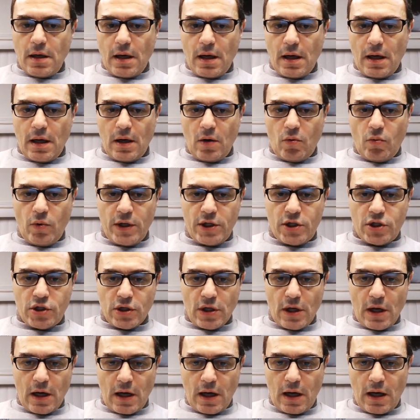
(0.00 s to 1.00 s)
which
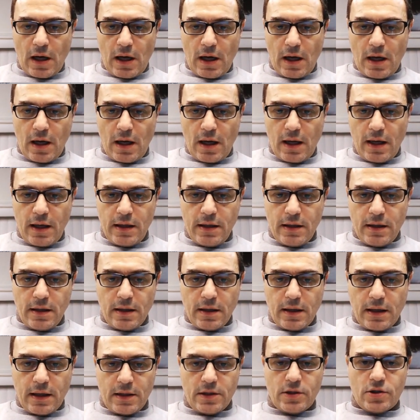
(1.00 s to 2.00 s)
I
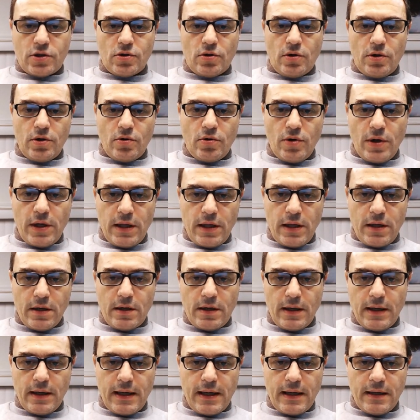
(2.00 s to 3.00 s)
can show you here
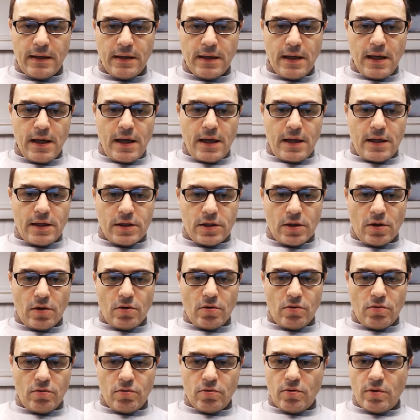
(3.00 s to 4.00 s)
again.
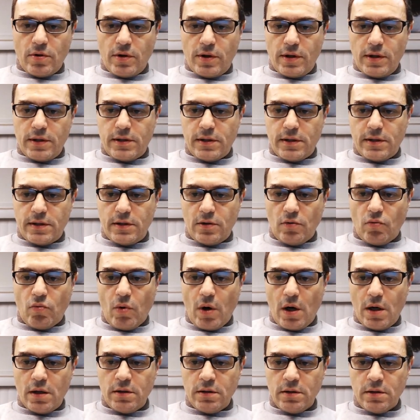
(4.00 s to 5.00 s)
So this is the
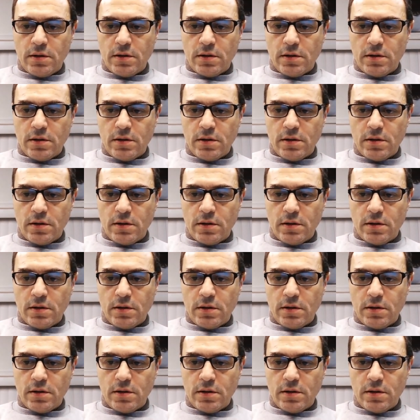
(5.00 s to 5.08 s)
one.